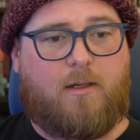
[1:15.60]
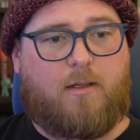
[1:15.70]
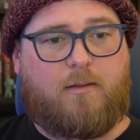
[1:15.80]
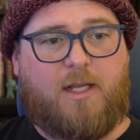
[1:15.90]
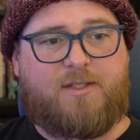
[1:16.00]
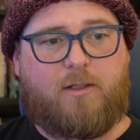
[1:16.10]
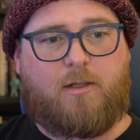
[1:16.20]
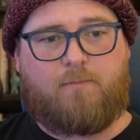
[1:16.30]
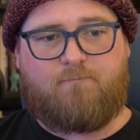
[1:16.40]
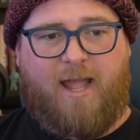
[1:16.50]
Nice little
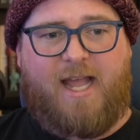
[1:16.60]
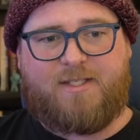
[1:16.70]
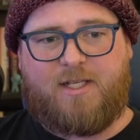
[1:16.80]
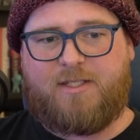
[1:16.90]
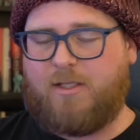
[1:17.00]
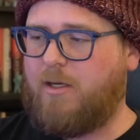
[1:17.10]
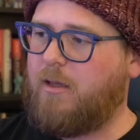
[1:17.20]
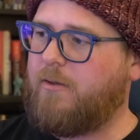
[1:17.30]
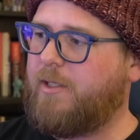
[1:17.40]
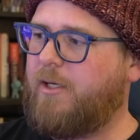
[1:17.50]
accents and
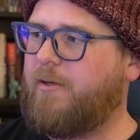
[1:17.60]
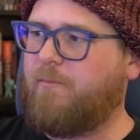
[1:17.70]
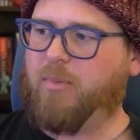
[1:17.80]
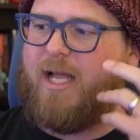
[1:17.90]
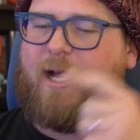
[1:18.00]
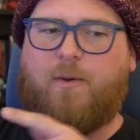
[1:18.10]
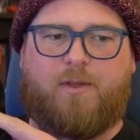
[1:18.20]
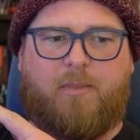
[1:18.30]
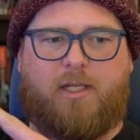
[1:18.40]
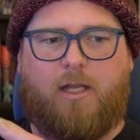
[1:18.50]
color in here. Black with a
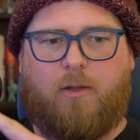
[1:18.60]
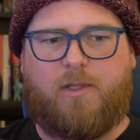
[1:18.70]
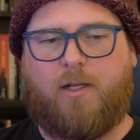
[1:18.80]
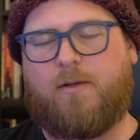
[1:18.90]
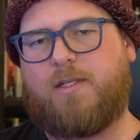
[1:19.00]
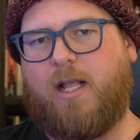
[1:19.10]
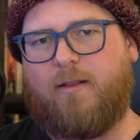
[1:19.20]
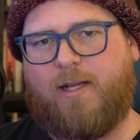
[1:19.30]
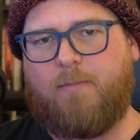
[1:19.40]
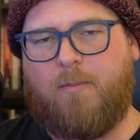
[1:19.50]
bit of yellow in there. It's kind of
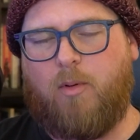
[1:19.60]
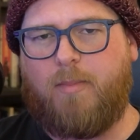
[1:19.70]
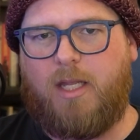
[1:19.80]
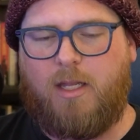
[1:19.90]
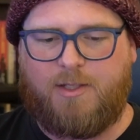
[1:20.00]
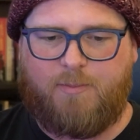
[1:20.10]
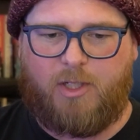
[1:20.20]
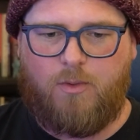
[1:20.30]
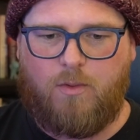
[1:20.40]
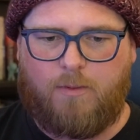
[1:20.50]
like a bumblebee. It's pretty
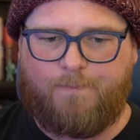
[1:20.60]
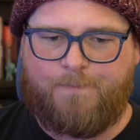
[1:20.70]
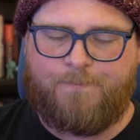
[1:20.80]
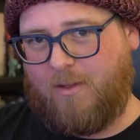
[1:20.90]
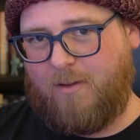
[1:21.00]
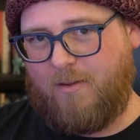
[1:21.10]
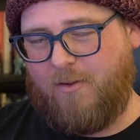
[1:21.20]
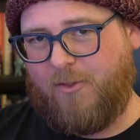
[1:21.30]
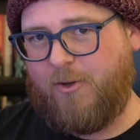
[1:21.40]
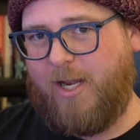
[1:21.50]
cool.
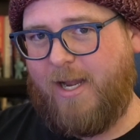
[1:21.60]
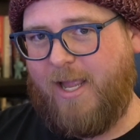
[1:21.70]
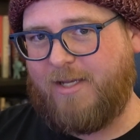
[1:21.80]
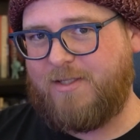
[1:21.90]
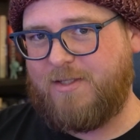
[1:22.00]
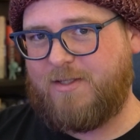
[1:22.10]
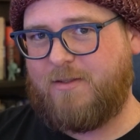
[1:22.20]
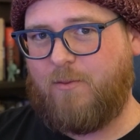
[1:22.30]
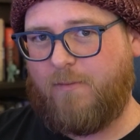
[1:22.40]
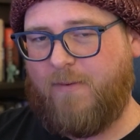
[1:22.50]
38Xs.
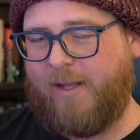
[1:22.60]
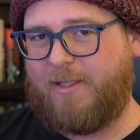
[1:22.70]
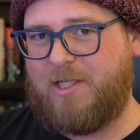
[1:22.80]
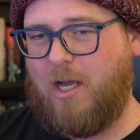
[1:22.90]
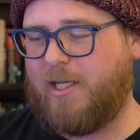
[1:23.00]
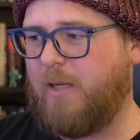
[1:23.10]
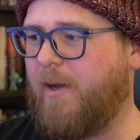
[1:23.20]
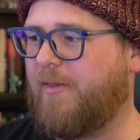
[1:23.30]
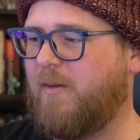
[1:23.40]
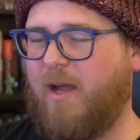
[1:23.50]
We're finally talking
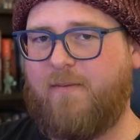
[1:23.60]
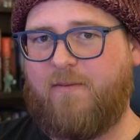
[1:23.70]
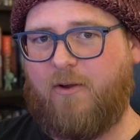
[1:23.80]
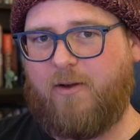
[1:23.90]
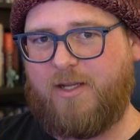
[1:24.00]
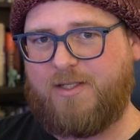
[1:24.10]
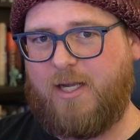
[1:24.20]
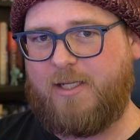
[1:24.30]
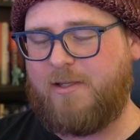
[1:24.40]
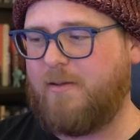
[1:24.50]
about them. I'm very excited.